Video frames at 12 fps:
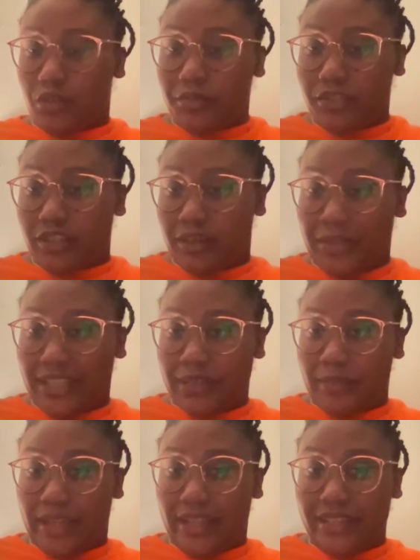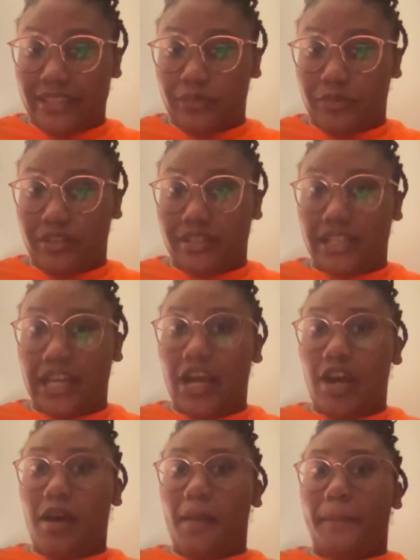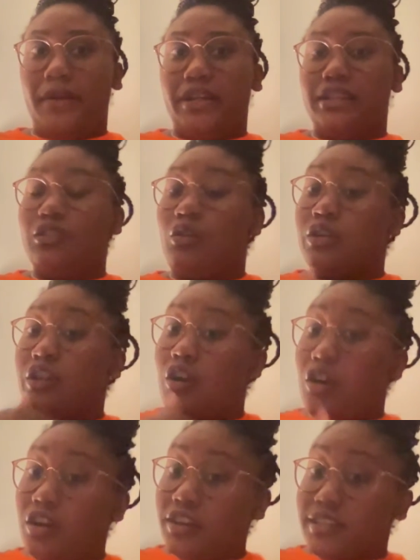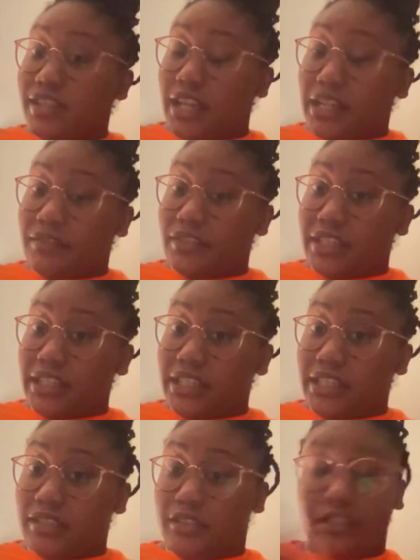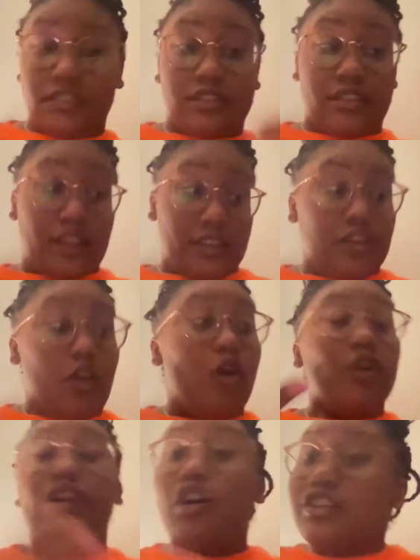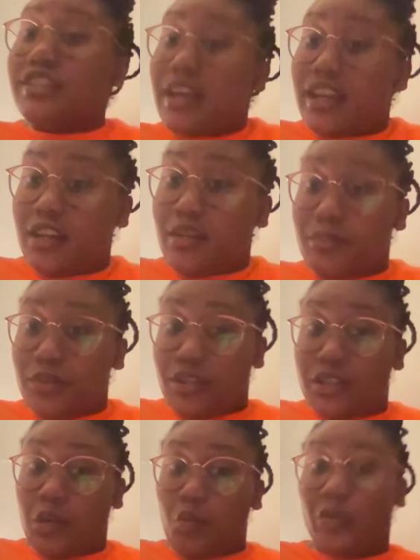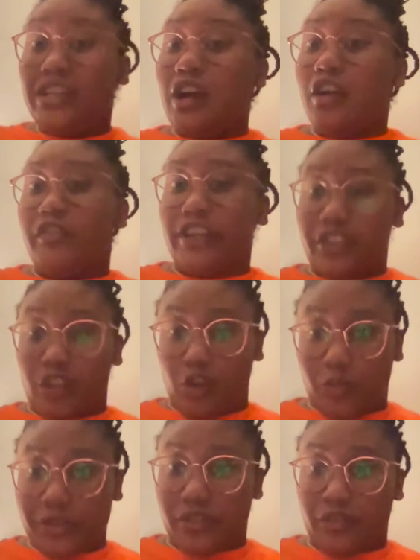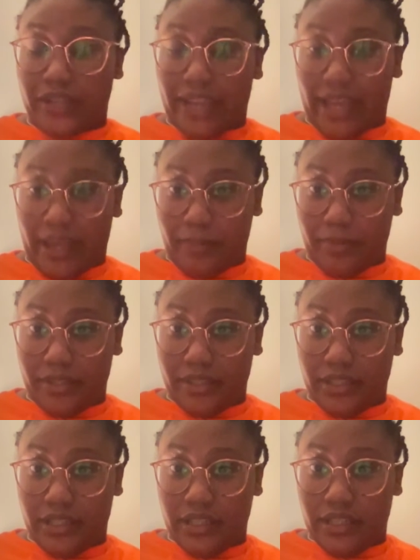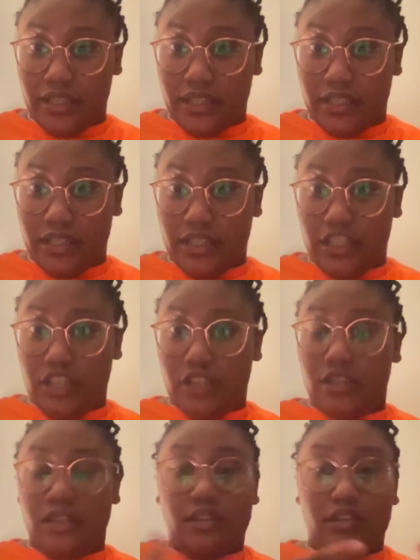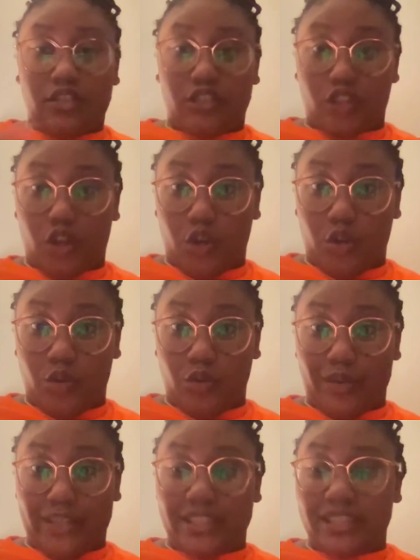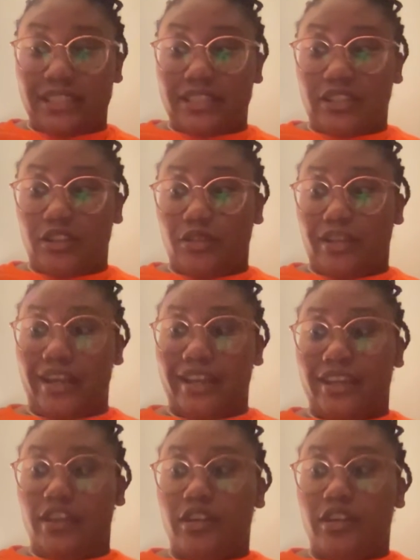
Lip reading: was going to be as bad as it was. But on our side of the book, we already know what's going to happen. So it's so like